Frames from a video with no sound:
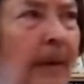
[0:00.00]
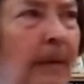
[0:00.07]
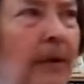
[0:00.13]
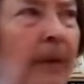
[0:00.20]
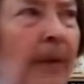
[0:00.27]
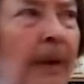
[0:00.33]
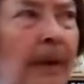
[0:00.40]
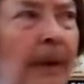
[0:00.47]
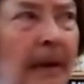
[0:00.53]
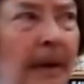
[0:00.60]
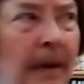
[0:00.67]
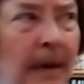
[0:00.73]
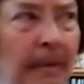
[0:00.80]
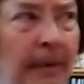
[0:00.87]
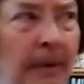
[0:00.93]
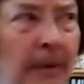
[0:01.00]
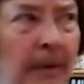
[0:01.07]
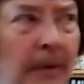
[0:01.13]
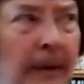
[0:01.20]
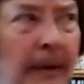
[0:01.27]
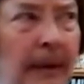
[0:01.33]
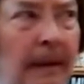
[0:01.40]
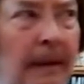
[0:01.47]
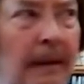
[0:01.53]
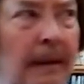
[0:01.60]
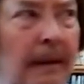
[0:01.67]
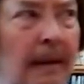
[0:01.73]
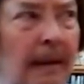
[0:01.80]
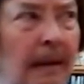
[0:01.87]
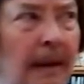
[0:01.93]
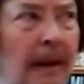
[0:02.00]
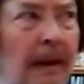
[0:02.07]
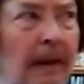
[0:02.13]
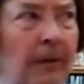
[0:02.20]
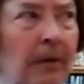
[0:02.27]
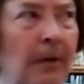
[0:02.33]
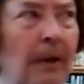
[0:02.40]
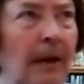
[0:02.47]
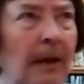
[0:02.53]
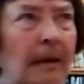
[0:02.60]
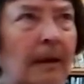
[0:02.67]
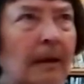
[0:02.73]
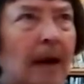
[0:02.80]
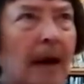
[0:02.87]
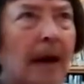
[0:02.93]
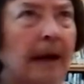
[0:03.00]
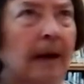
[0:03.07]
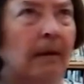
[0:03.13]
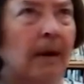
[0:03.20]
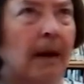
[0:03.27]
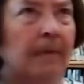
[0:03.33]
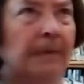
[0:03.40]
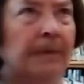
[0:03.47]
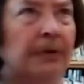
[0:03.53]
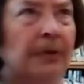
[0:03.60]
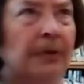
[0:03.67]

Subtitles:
So they're going to keep doing it, and they're higher up.